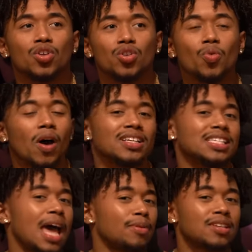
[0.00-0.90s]
you want to
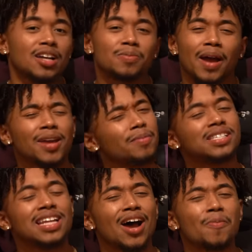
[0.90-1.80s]
sabotage my
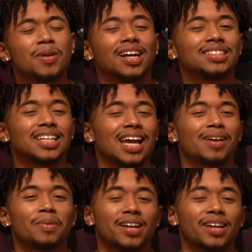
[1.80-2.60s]
image now because of that?